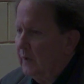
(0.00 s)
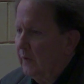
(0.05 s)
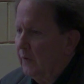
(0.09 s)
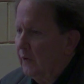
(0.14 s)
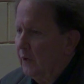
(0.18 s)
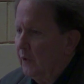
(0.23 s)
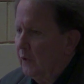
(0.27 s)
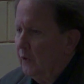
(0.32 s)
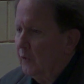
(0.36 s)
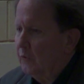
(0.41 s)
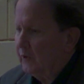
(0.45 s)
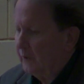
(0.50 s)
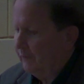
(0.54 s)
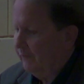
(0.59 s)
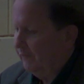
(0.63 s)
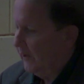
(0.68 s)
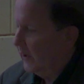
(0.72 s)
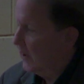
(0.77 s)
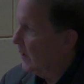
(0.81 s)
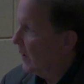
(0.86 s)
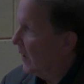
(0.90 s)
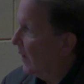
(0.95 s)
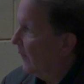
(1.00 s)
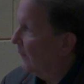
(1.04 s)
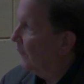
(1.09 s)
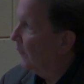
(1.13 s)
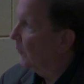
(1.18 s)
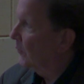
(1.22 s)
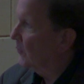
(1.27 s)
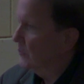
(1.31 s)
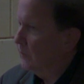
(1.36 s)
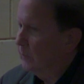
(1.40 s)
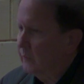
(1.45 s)
they're using fake
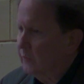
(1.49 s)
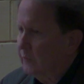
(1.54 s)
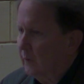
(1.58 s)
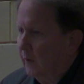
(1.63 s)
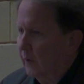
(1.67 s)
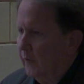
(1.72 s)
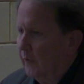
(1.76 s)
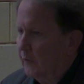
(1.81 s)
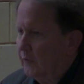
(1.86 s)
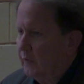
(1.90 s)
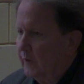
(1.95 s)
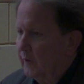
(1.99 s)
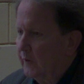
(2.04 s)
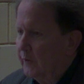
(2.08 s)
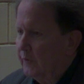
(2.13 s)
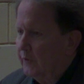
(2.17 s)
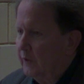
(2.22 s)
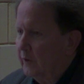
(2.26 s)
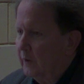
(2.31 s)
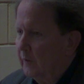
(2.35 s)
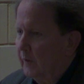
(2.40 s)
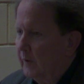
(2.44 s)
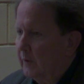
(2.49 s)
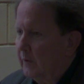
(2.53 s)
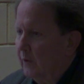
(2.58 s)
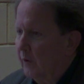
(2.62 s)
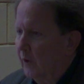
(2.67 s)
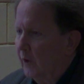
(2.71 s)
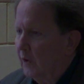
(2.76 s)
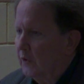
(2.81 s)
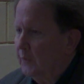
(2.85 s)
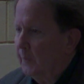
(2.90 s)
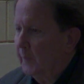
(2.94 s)
aphorisms on those little cigarette
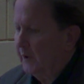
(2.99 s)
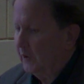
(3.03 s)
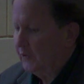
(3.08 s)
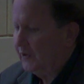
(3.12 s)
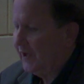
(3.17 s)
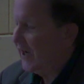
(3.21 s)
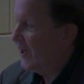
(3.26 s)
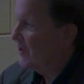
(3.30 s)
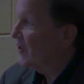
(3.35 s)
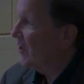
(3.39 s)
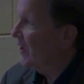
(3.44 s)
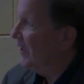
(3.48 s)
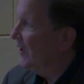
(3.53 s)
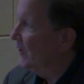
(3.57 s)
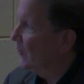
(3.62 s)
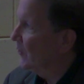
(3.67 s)
cards, but attaching his